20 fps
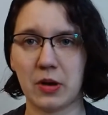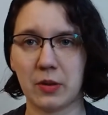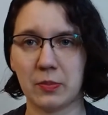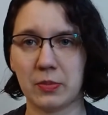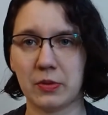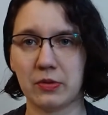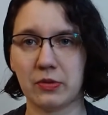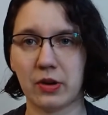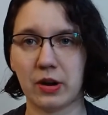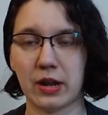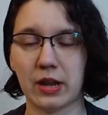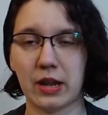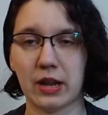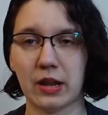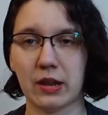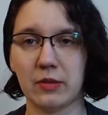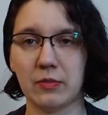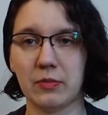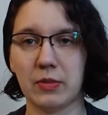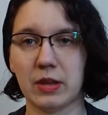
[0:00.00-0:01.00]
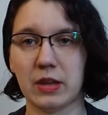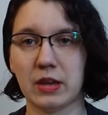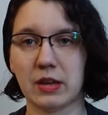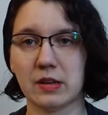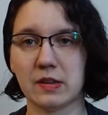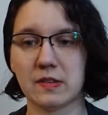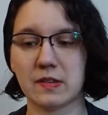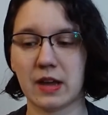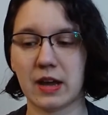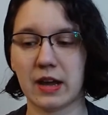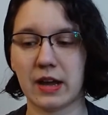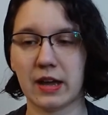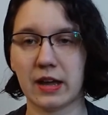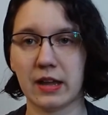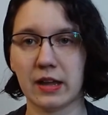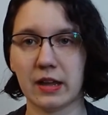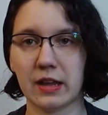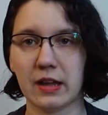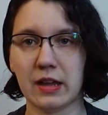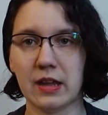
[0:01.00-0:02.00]
up and running, because
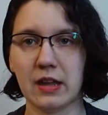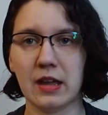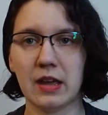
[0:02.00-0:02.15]
I